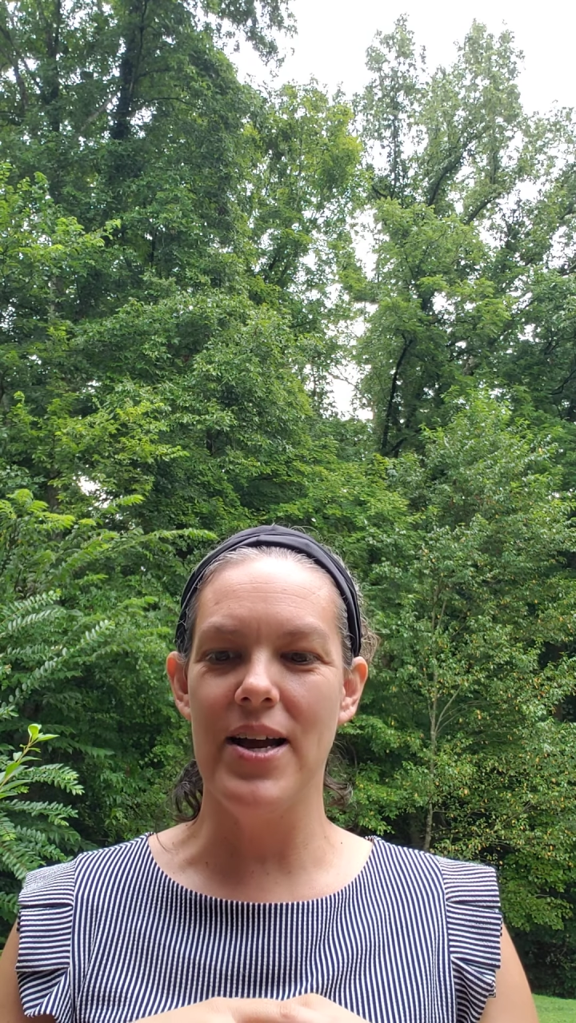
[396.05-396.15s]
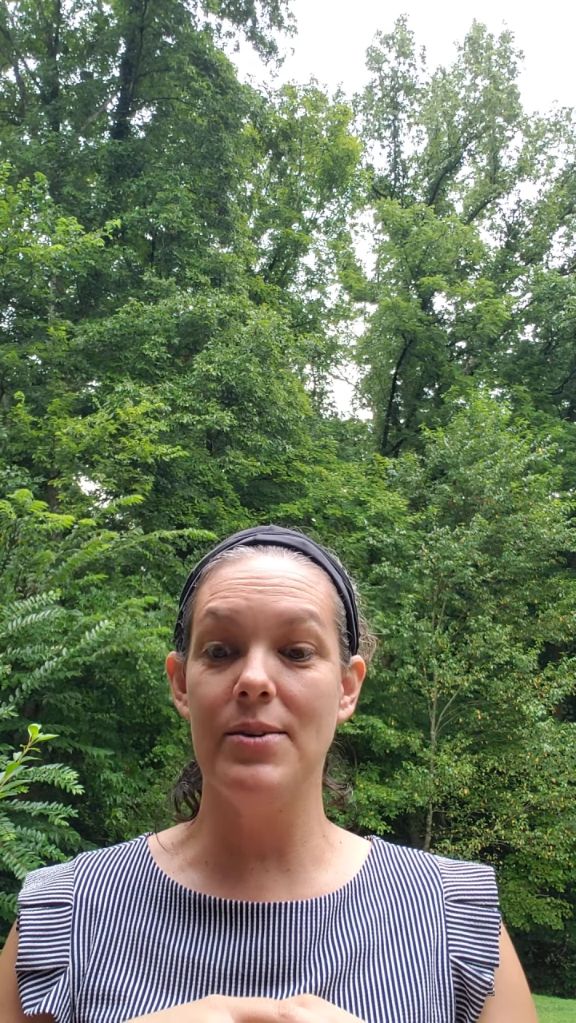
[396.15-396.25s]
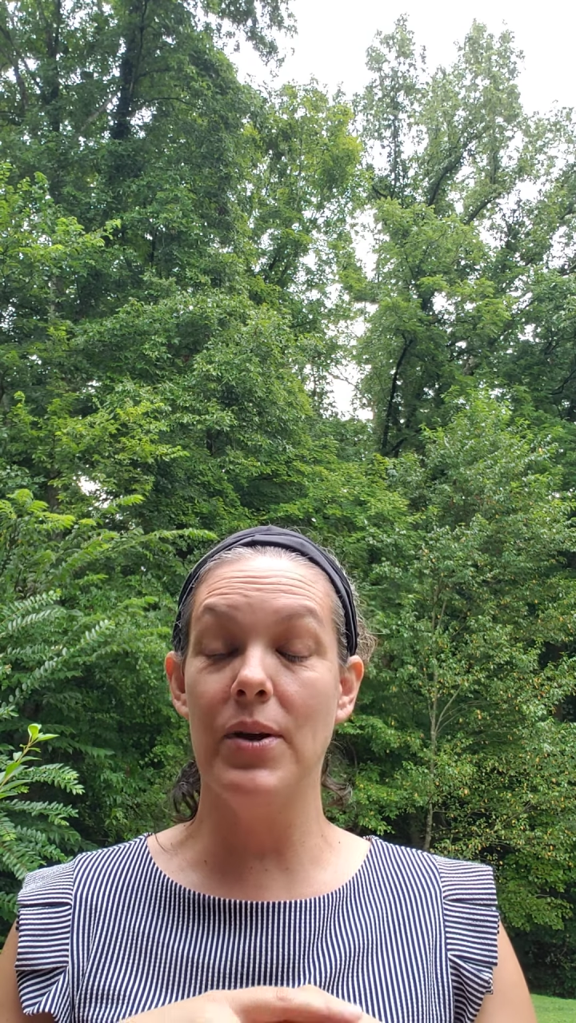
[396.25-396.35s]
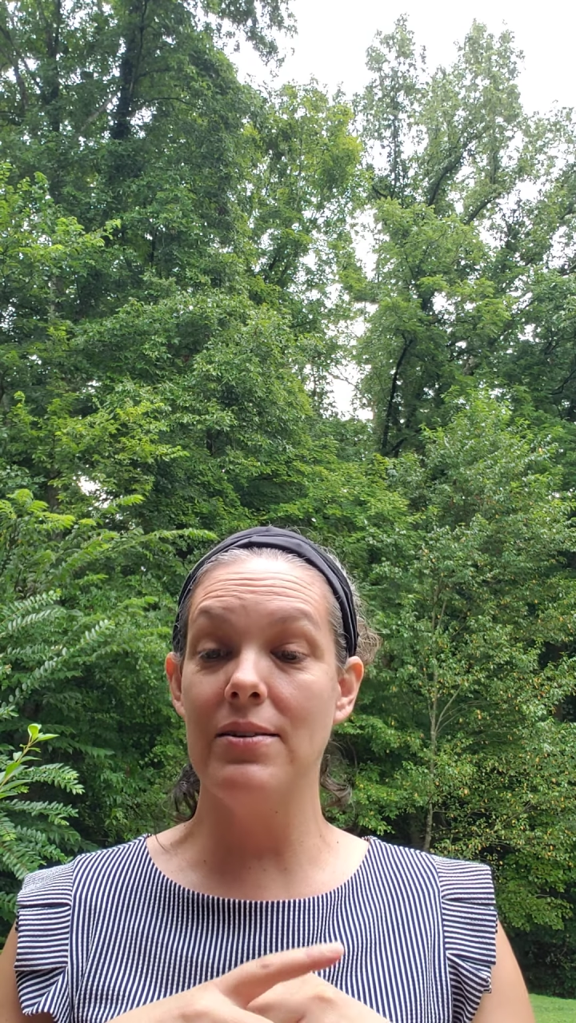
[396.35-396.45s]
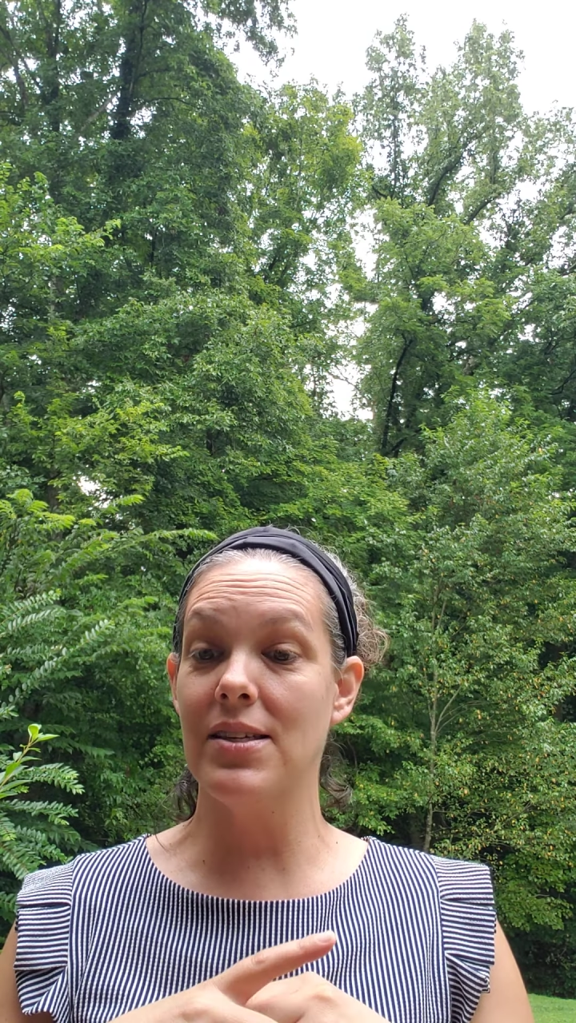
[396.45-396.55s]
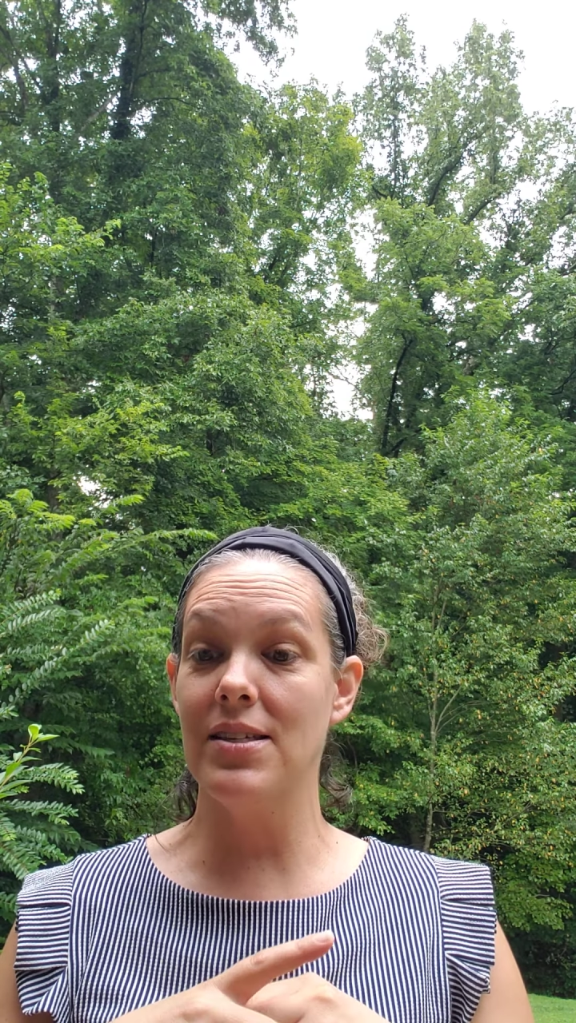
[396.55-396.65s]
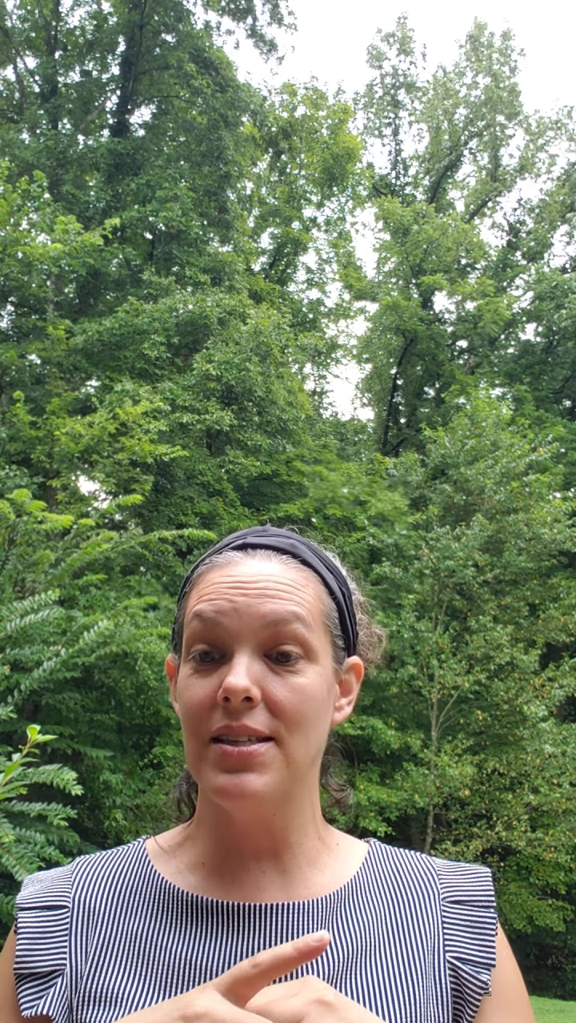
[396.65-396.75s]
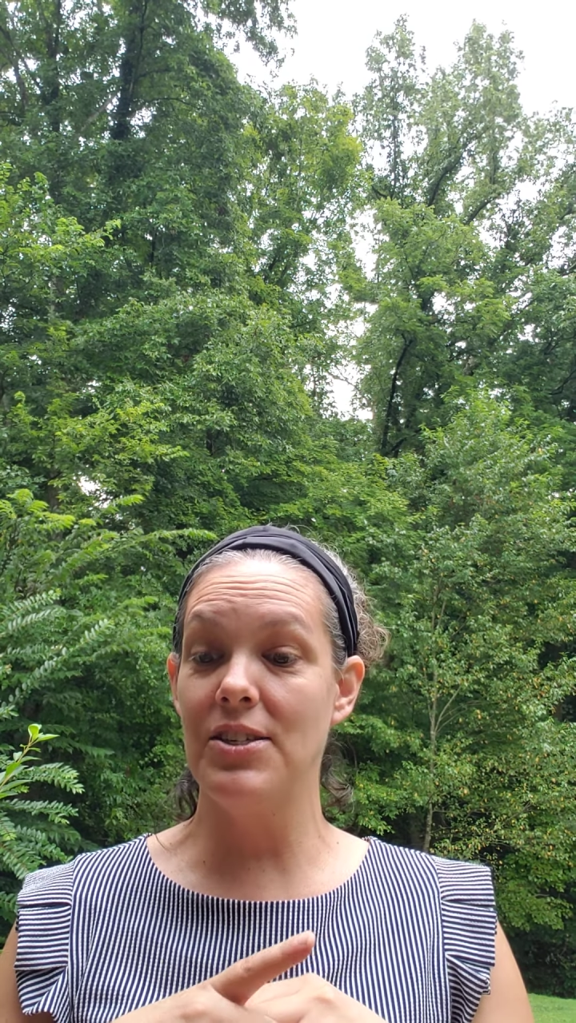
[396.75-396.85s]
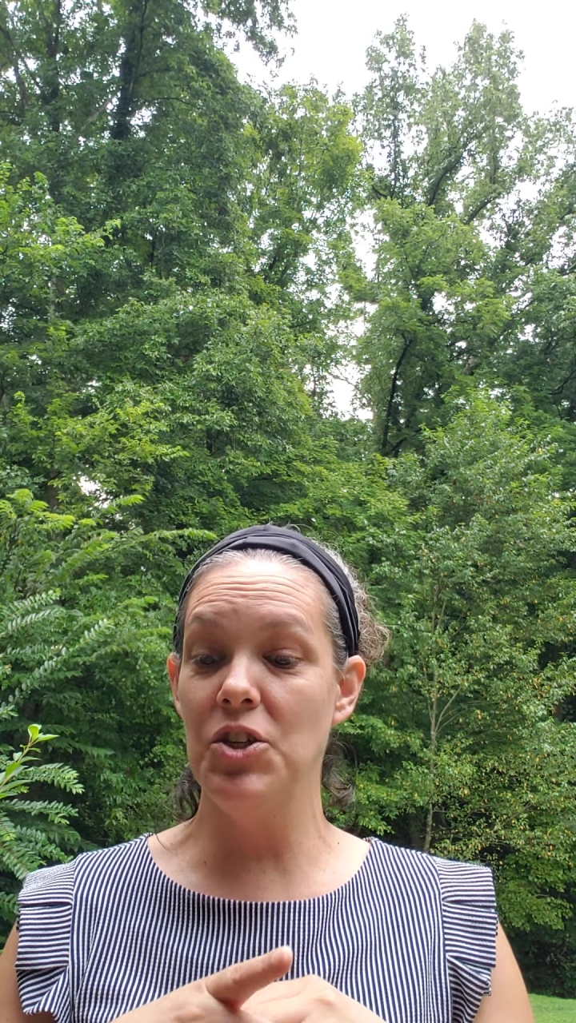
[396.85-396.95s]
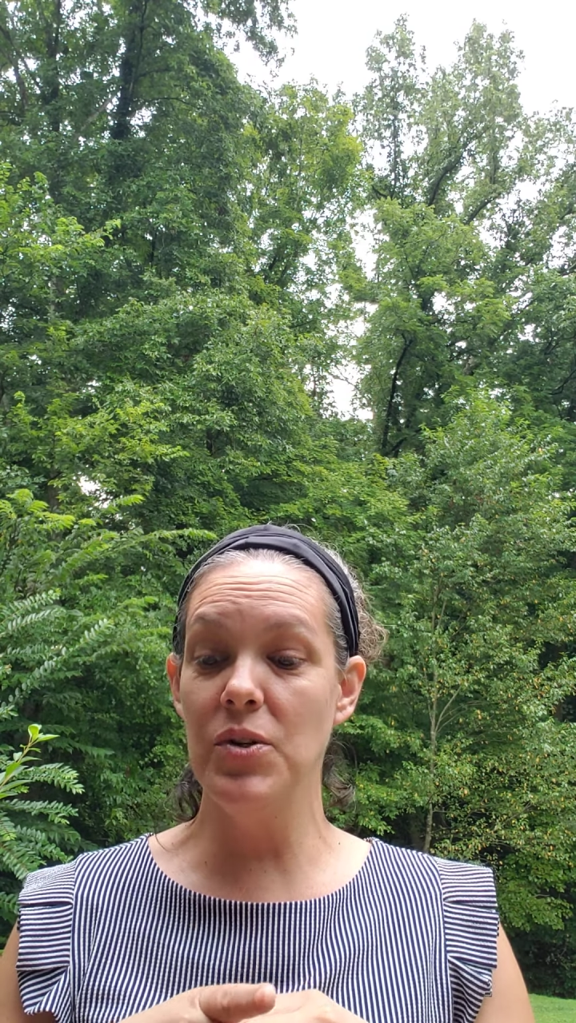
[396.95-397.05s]
And what I was going to
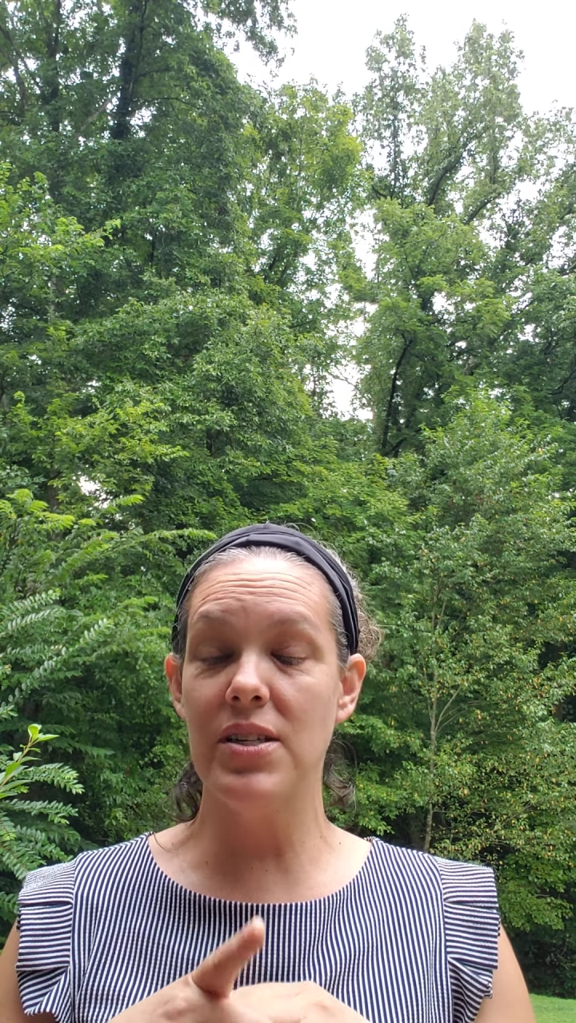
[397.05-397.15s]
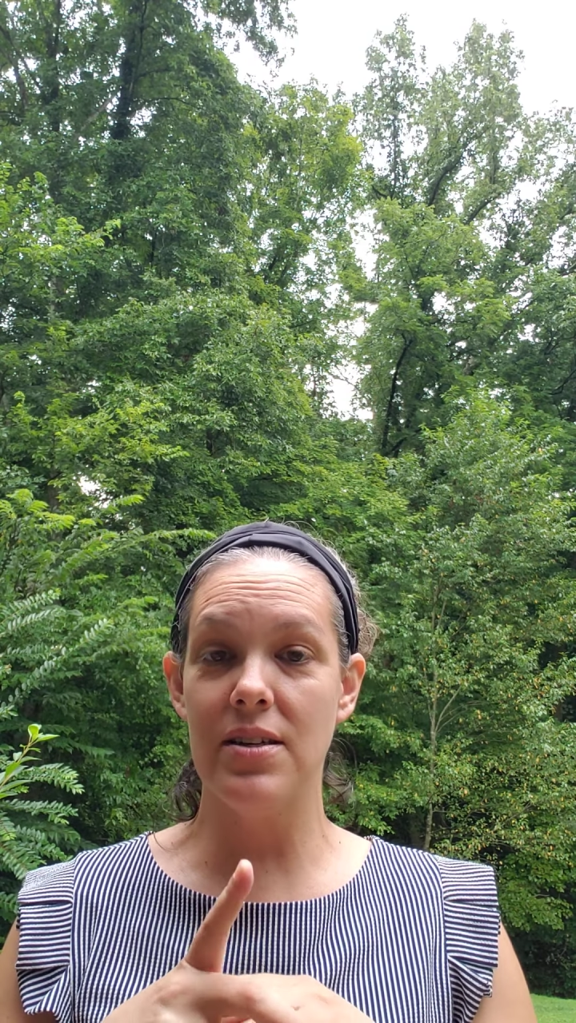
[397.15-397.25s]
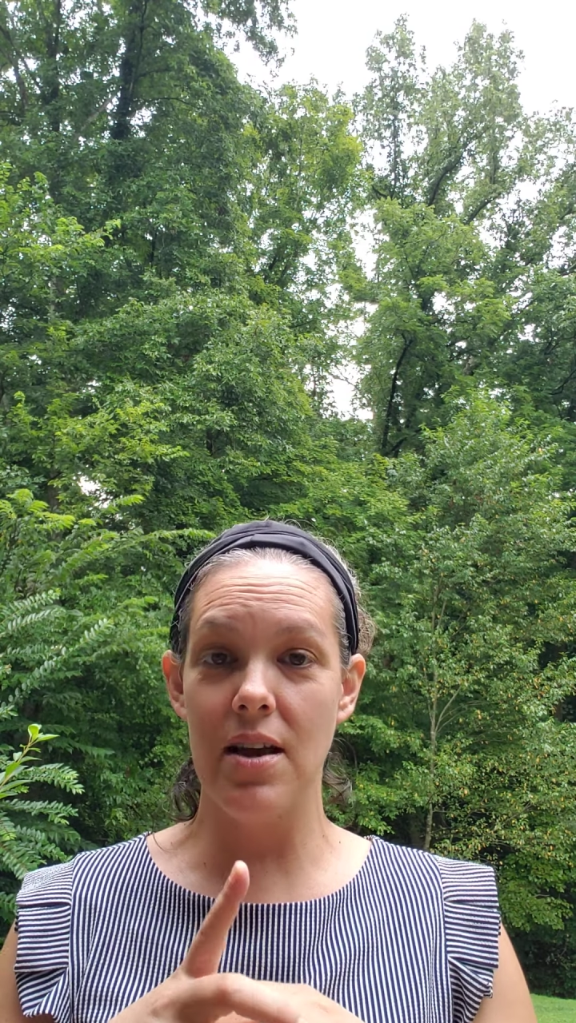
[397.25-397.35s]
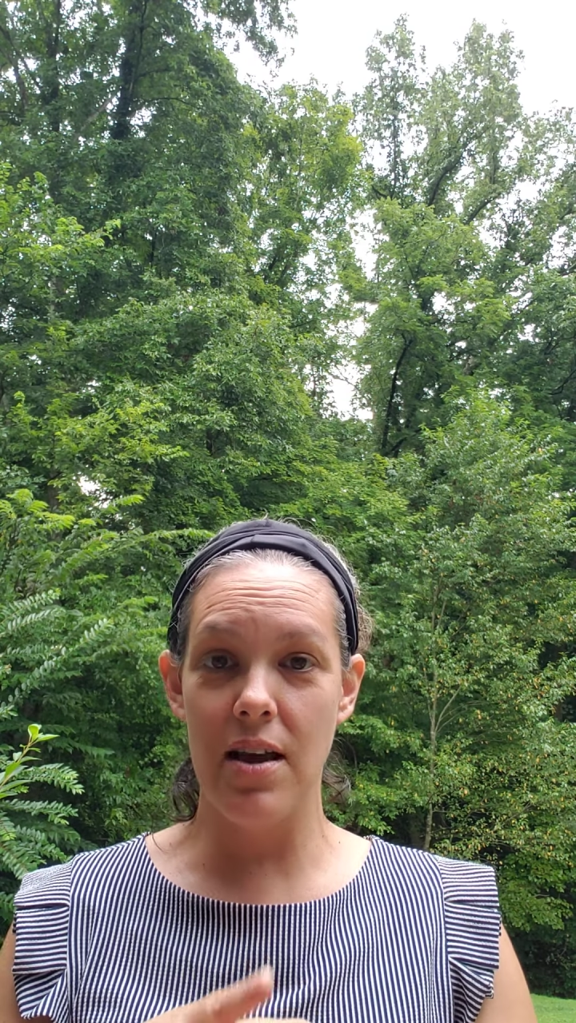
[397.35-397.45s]
say too is